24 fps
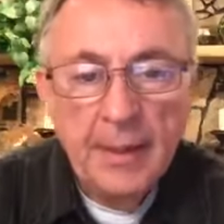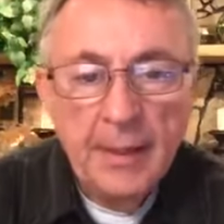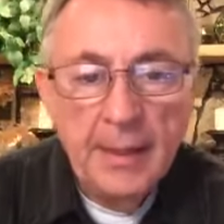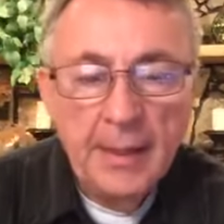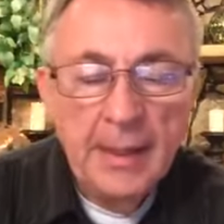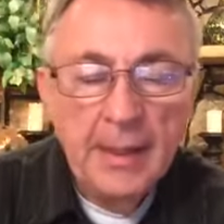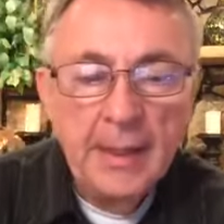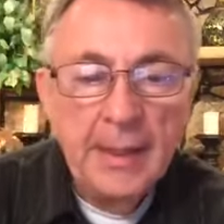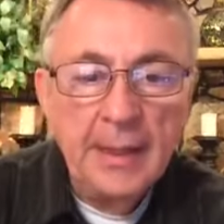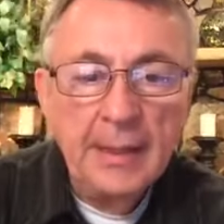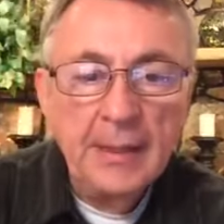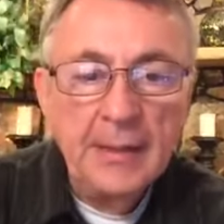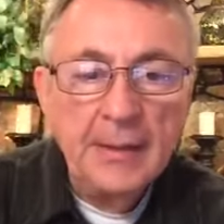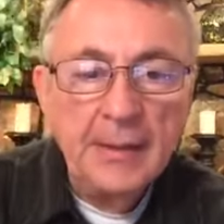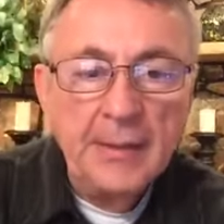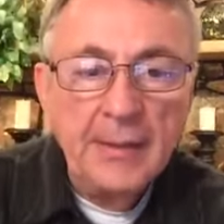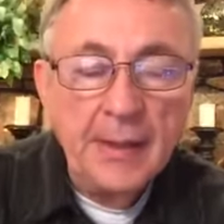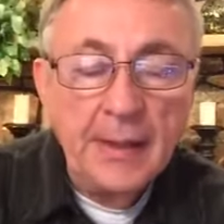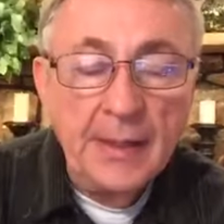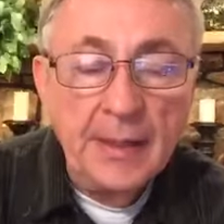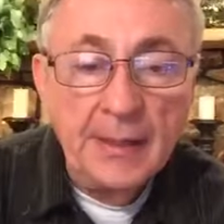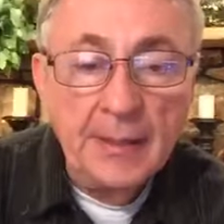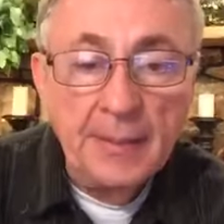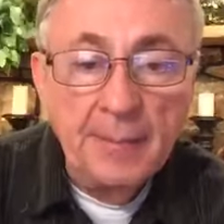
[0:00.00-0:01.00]
And
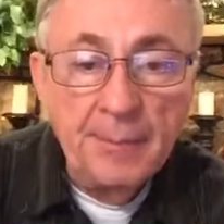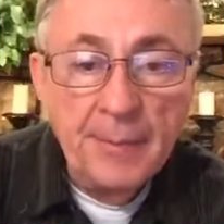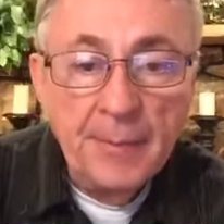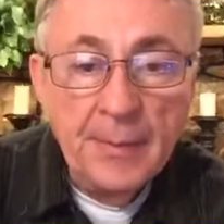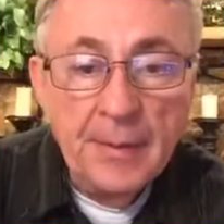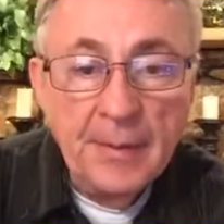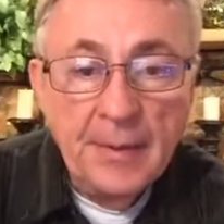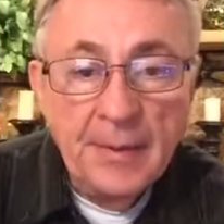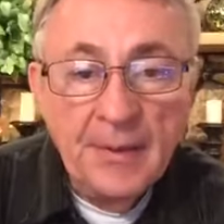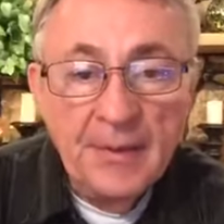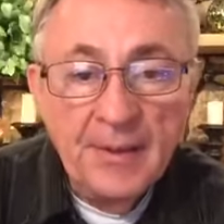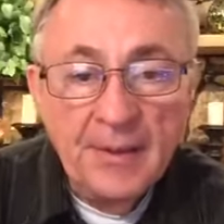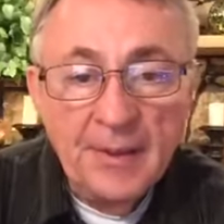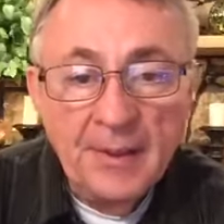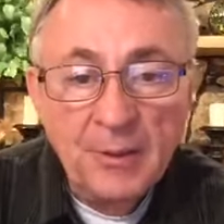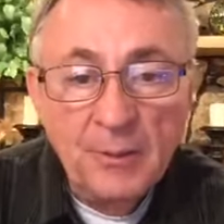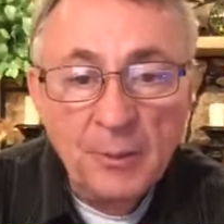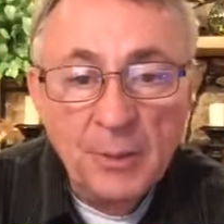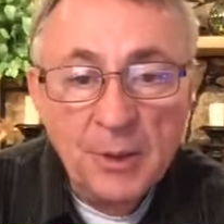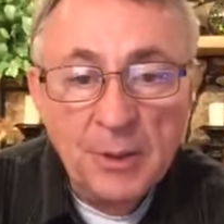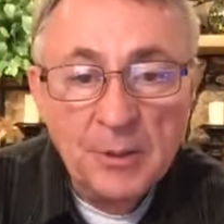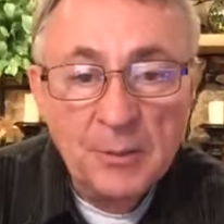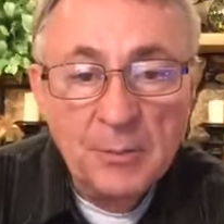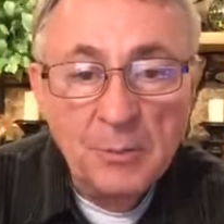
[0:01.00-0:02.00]

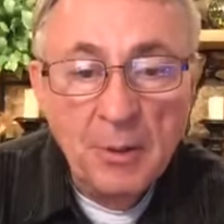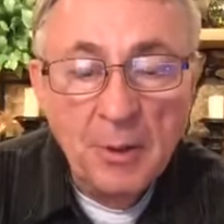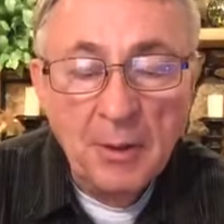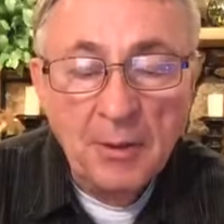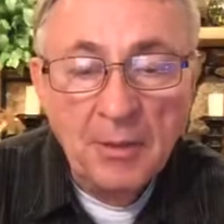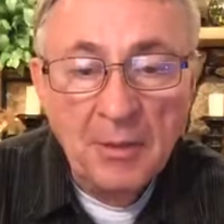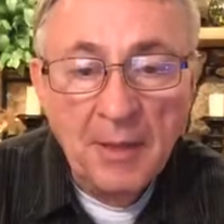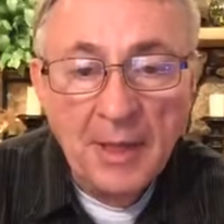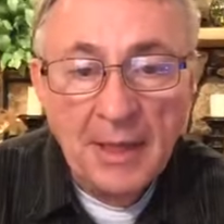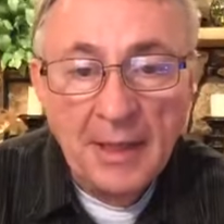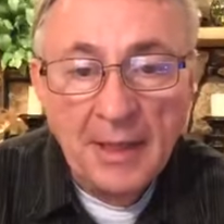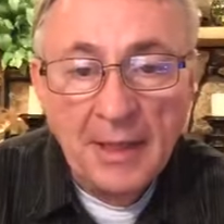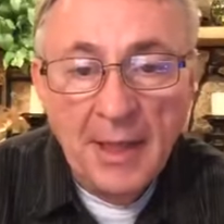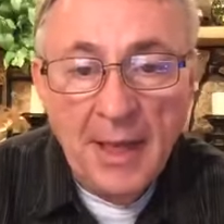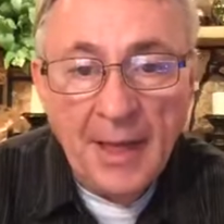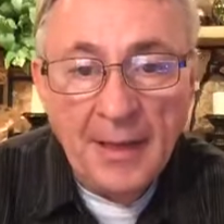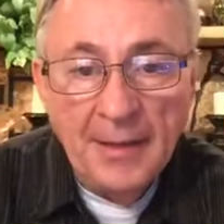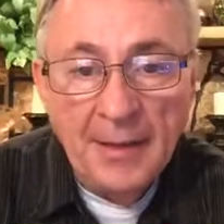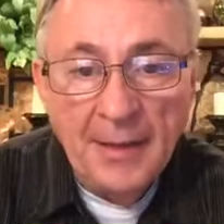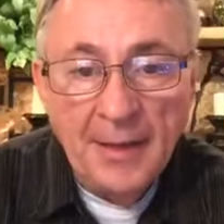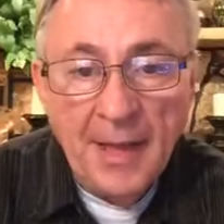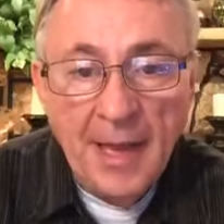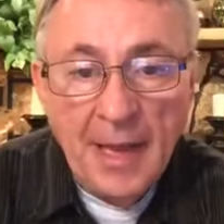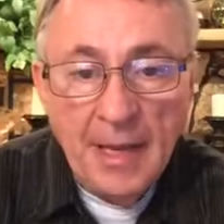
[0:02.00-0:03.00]
we just want to thank God
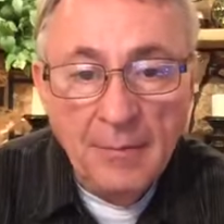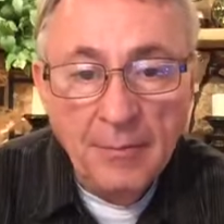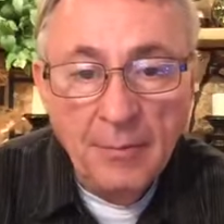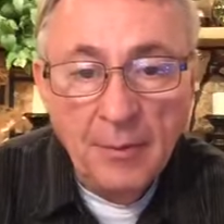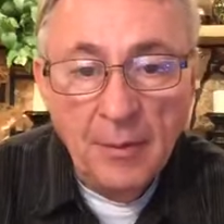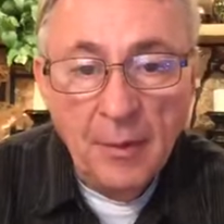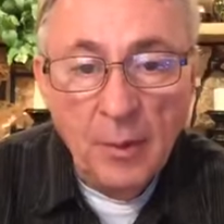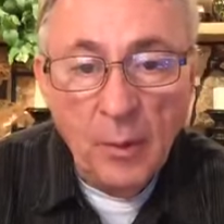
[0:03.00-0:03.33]
tonight for the